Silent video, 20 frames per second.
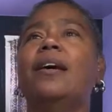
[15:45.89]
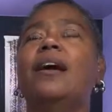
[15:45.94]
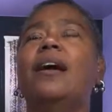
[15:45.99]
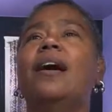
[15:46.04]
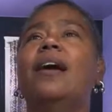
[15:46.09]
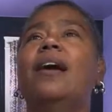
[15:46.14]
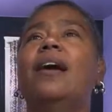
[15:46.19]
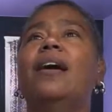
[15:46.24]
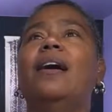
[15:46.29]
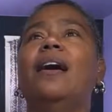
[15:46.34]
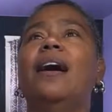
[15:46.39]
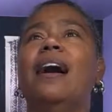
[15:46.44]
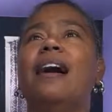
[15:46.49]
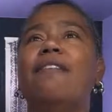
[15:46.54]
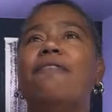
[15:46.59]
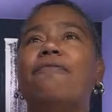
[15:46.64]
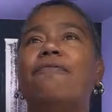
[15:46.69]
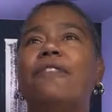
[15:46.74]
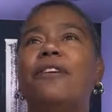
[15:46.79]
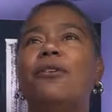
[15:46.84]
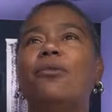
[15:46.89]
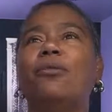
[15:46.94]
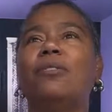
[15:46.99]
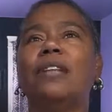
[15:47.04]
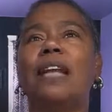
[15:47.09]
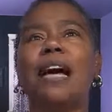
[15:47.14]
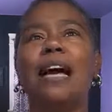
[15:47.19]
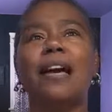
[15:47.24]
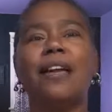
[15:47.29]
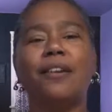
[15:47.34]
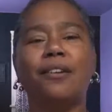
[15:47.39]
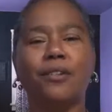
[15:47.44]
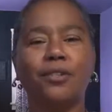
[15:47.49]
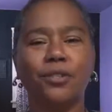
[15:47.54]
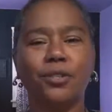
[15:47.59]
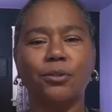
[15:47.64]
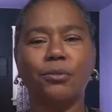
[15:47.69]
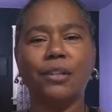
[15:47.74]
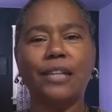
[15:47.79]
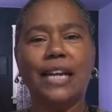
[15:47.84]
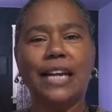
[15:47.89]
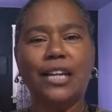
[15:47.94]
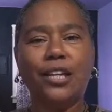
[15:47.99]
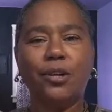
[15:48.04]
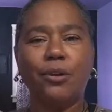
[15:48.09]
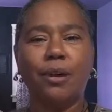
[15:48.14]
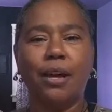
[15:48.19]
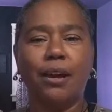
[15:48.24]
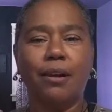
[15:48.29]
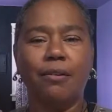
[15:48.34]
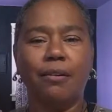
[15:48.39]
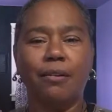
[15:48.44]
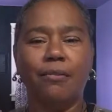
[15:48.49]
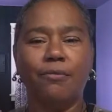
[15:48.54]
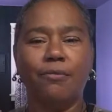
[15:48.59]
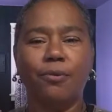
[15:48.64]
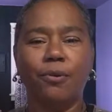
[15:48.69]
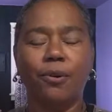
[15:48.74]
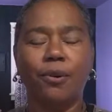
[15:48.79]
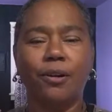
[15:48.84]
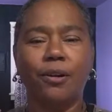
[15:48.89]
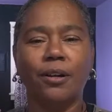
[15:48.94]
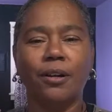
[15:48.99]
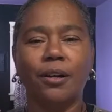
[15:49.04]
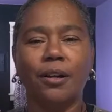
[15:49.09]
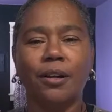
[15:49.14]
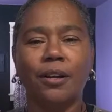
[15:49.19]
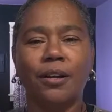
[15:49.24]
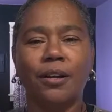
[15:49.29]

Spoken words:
I feel lighter. So thank you, Aaron, for